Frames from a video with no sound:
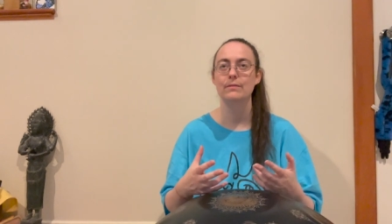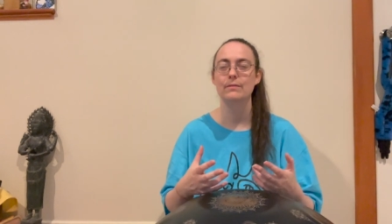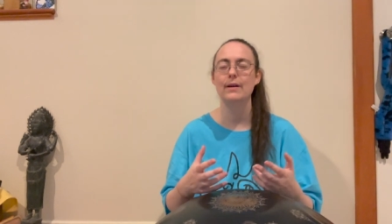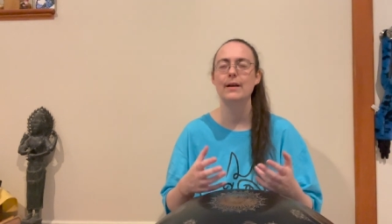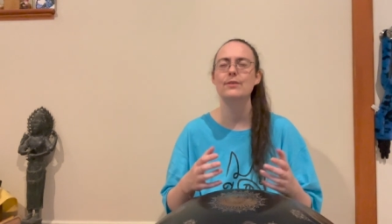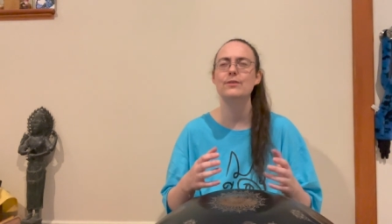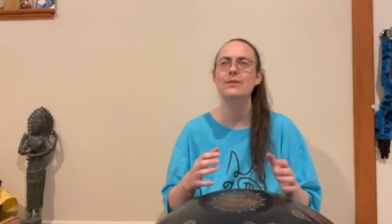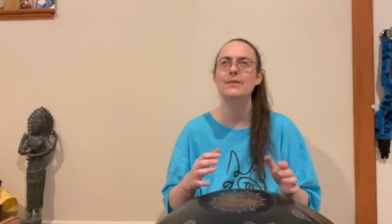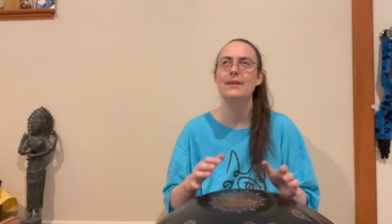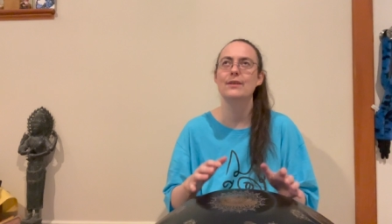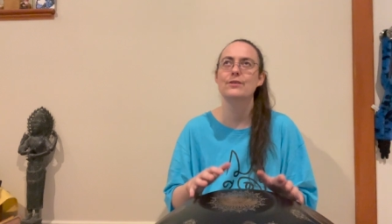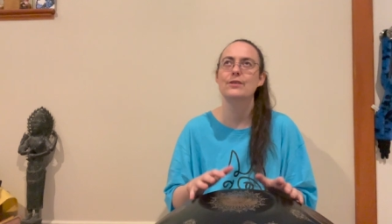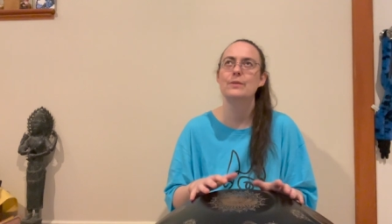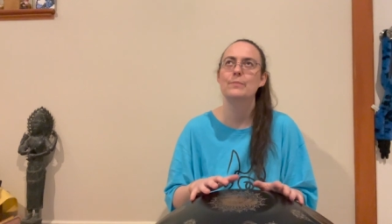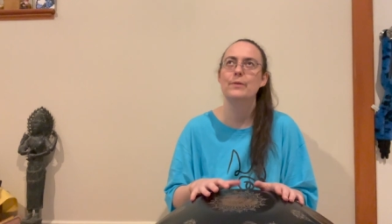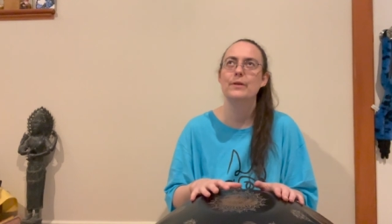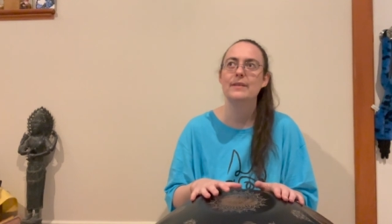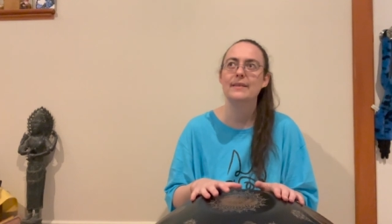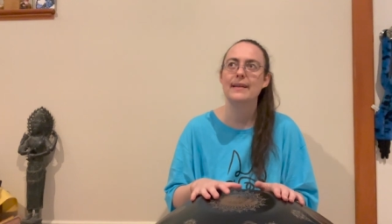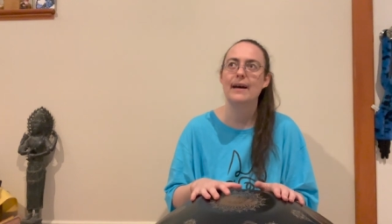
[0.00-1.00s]
I shouldn't actually
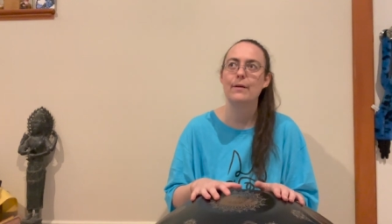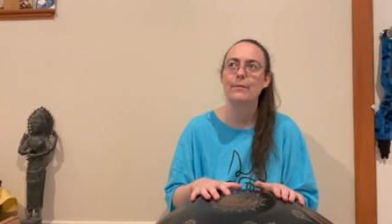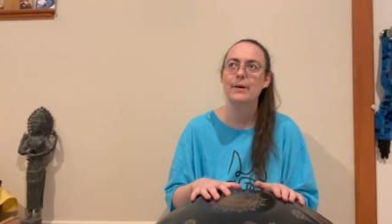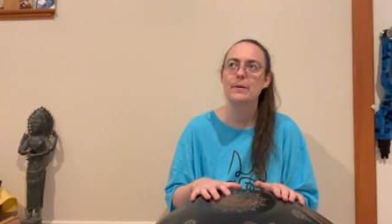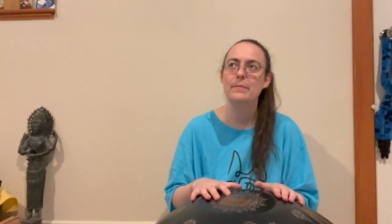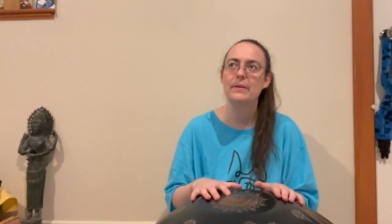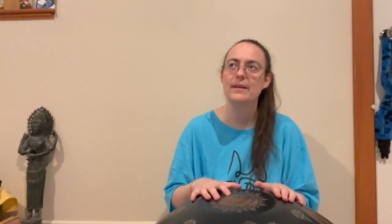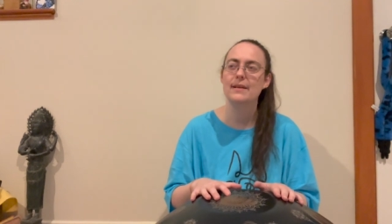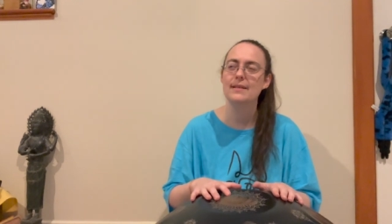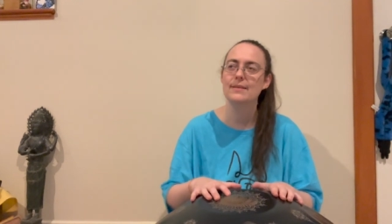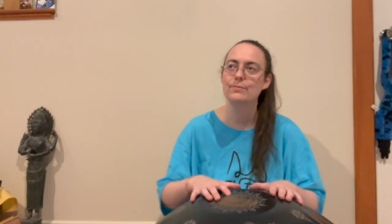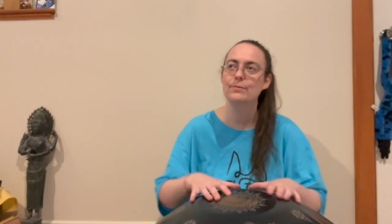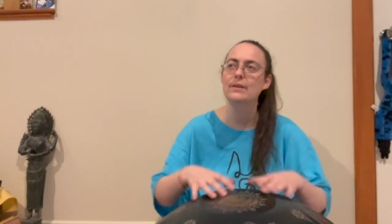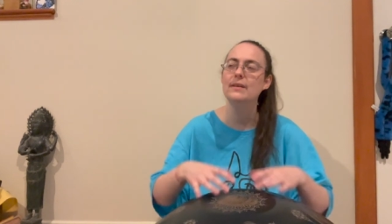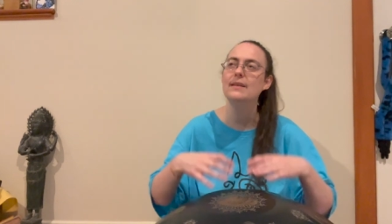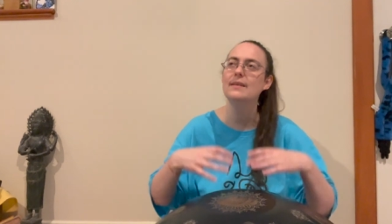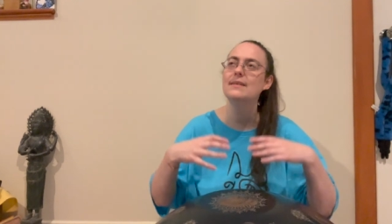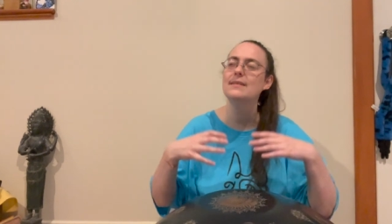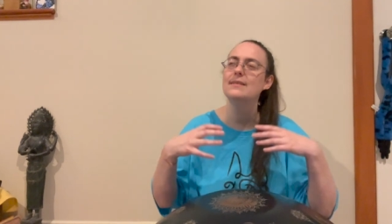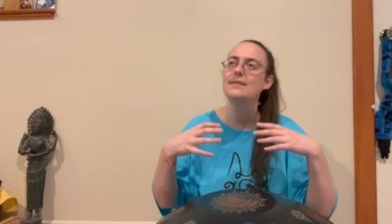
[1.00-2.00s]
put it that way because
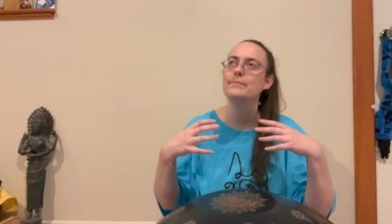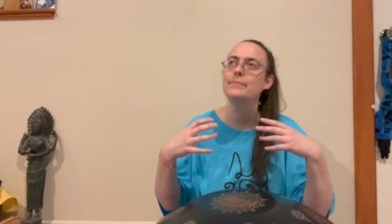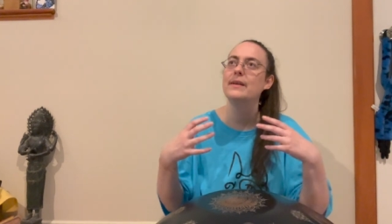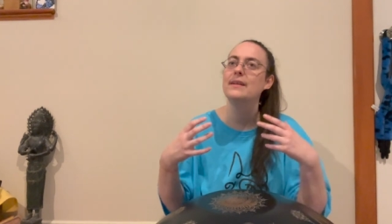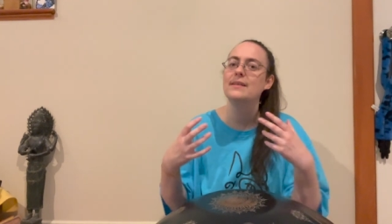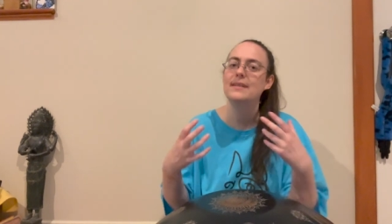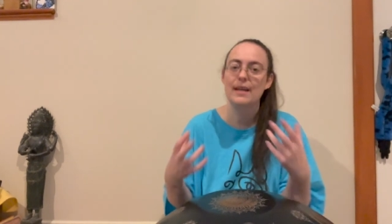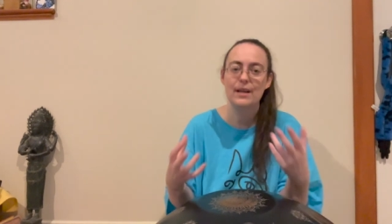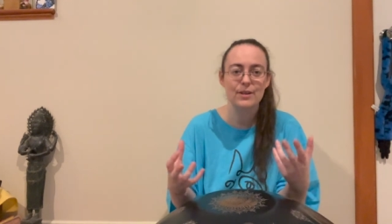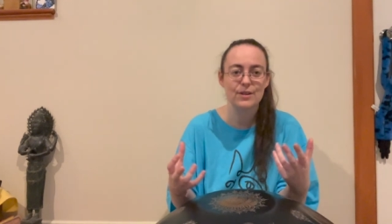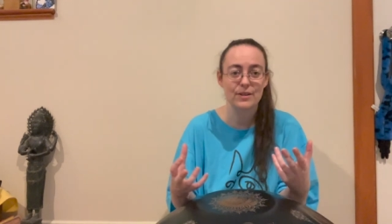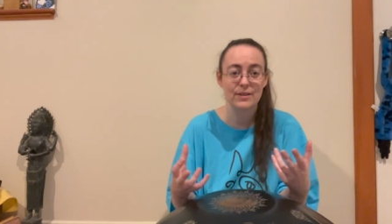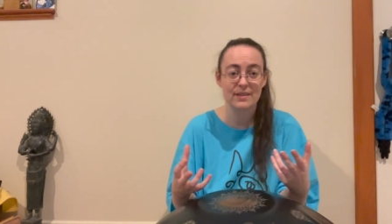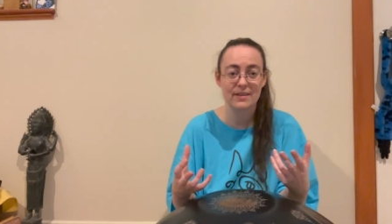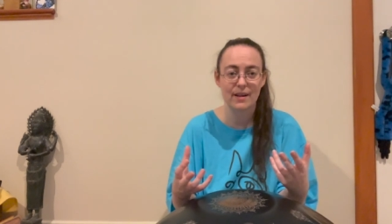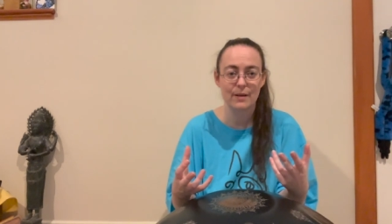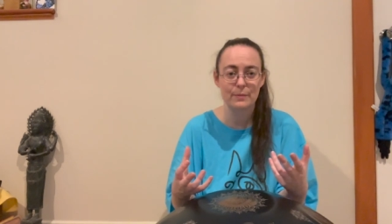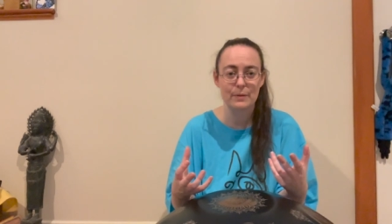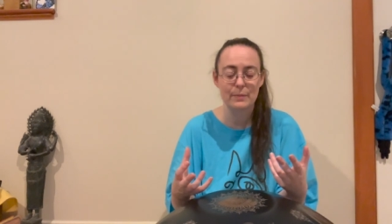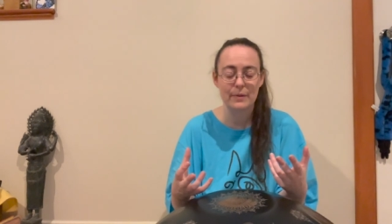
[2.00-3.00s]
really this is meditations that
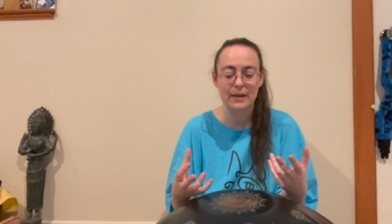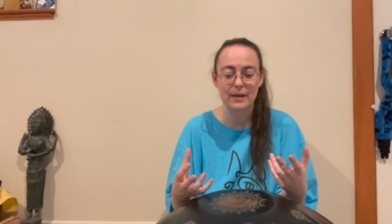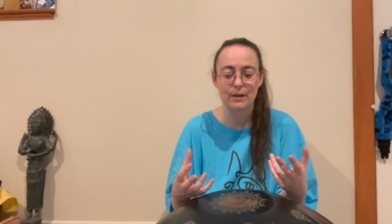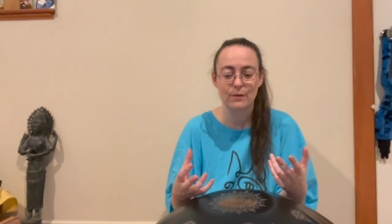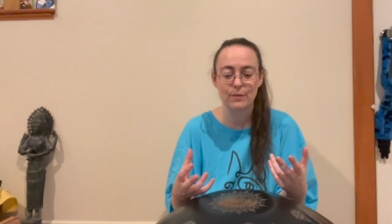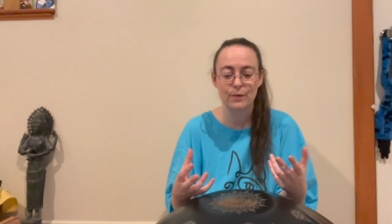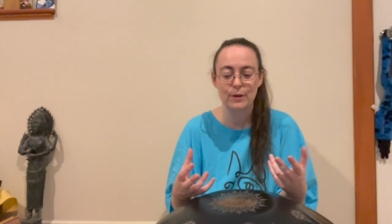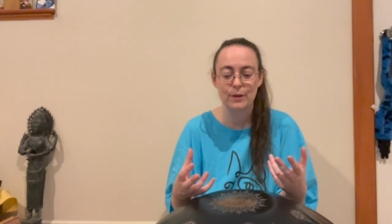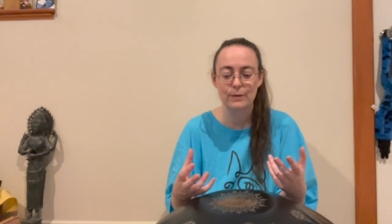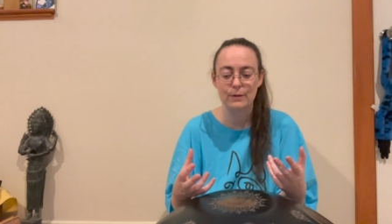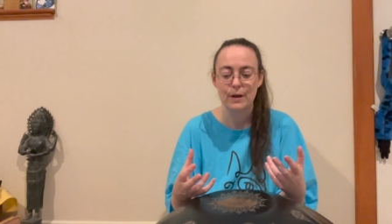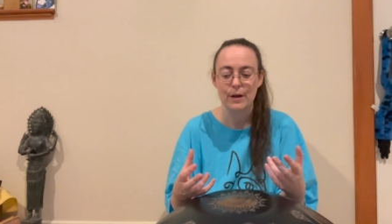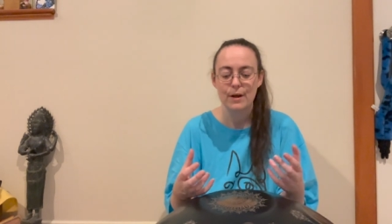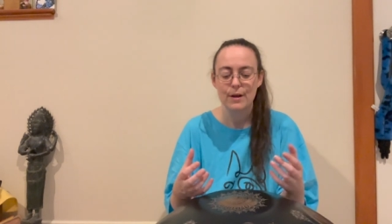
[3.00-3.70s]
I'll be making for you.